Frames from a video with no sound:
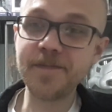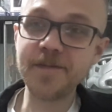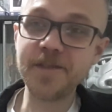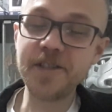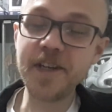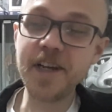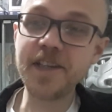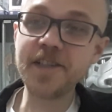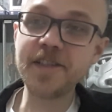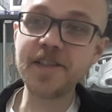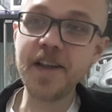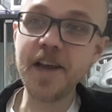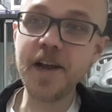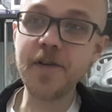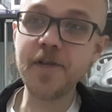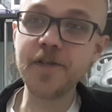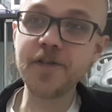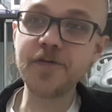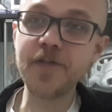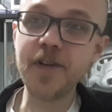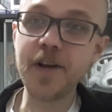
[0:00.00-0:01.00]
Jason
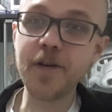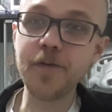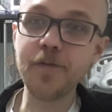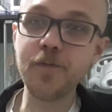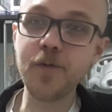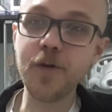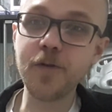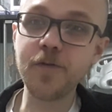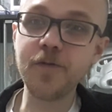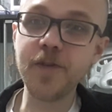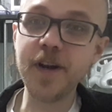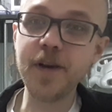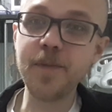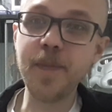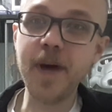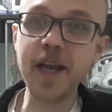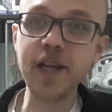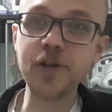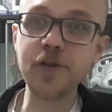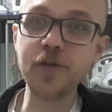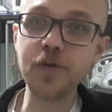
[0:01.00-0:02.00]
Aaron's run of Wolverine
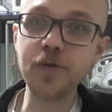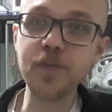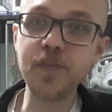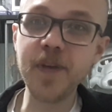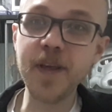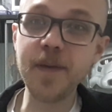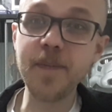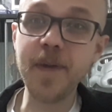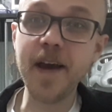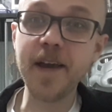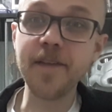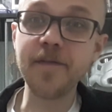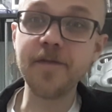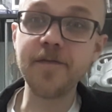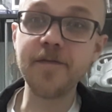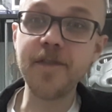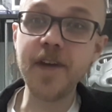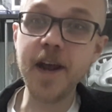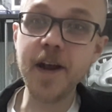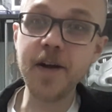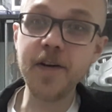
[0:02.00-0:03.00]
might not be my
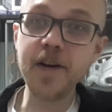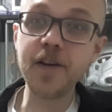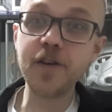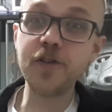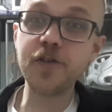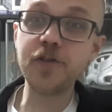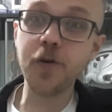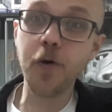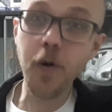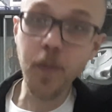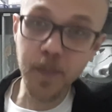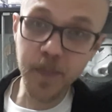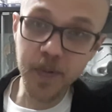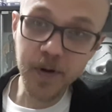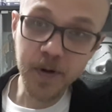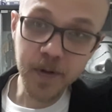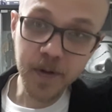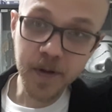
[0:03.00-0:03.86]
very top.